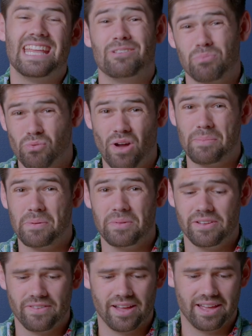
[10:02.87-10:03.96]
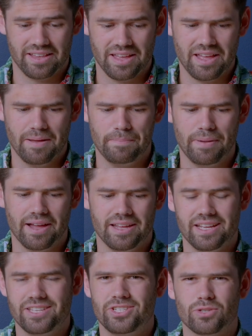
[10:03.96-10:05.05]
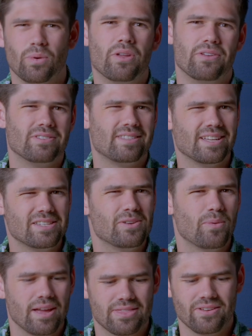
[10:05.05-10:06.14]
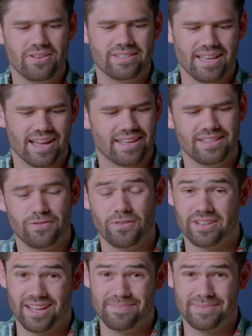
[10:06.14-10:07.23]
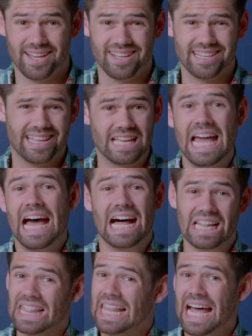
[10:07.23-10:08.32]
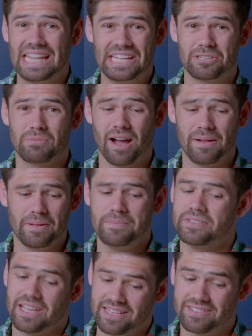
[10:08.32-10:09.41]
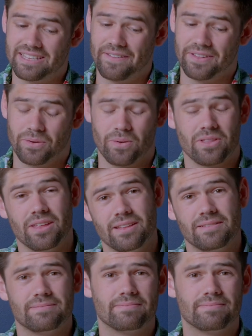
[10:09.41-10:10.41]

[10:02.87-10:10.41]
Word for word: It's probably fine, but it's just one of those things. You wait 30 seconds for it to update, a lot less problems. It's definitely worth it.